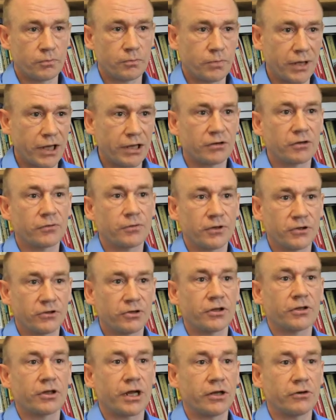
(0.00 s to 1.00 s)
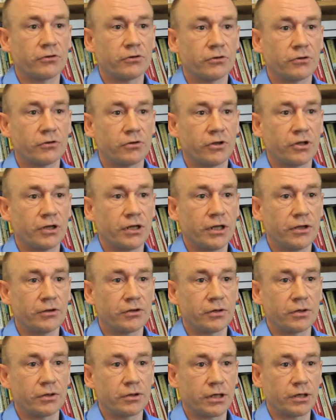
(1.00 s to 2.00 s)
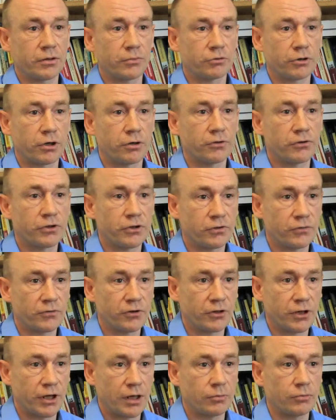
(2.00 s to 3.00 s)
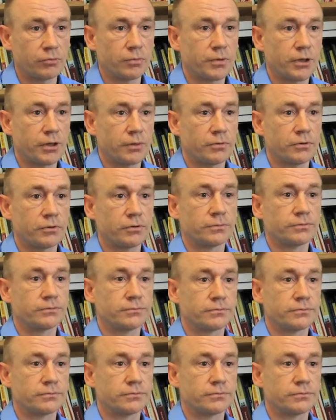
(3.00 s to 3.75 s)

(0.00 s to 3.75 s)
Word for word: pay sufficient attention to the needs and, and priorities of disabled people.